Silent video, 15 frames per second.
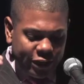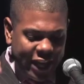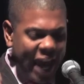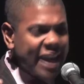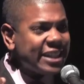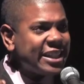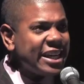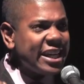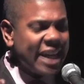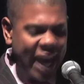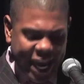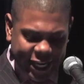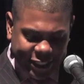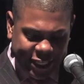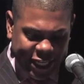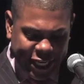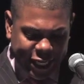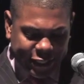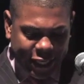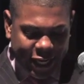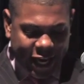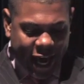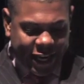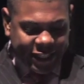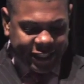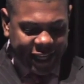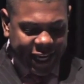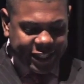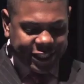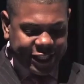1918, the United
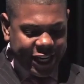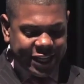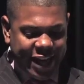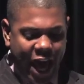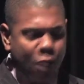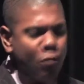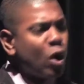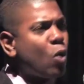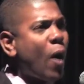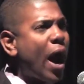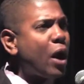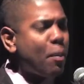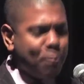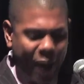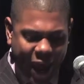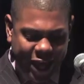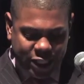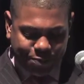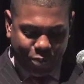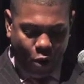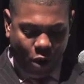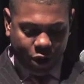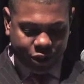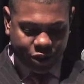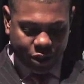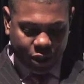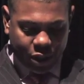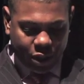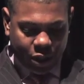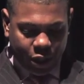States did not require passports.
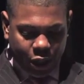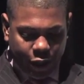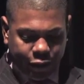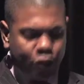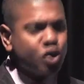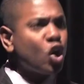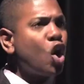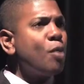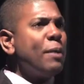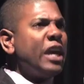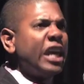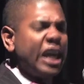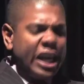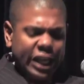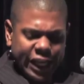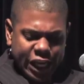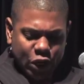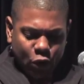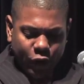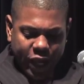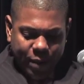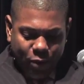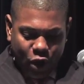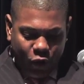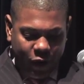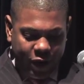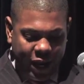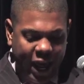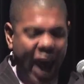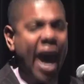The term illegal
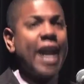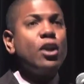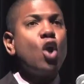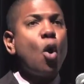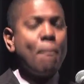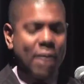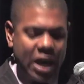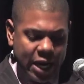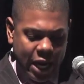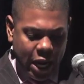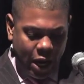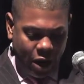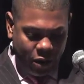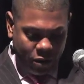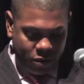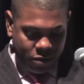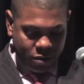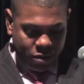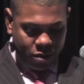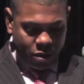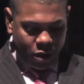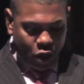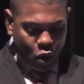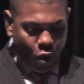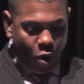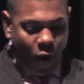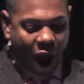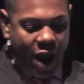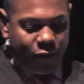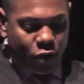immigrant had no meaning. New
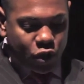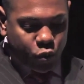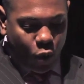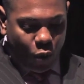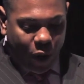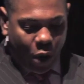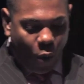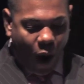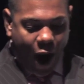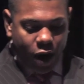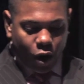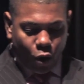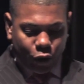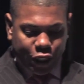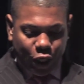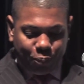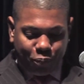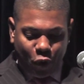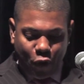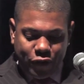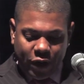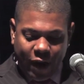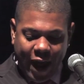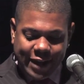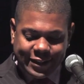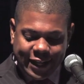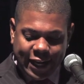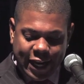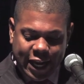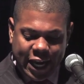arrivals were required only to prove their
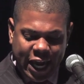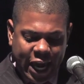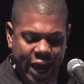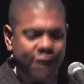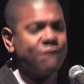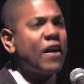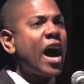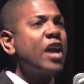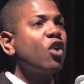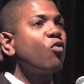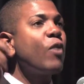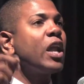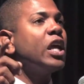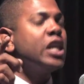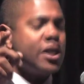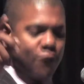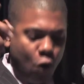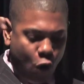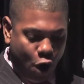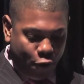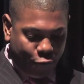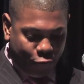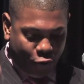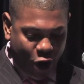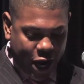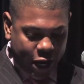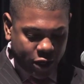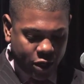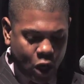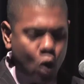identity and find a relative or a
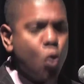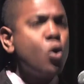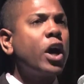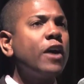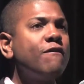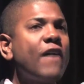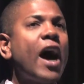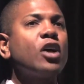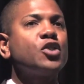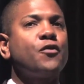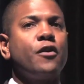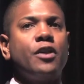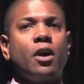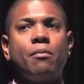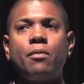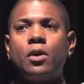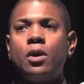friend who could vouch for them.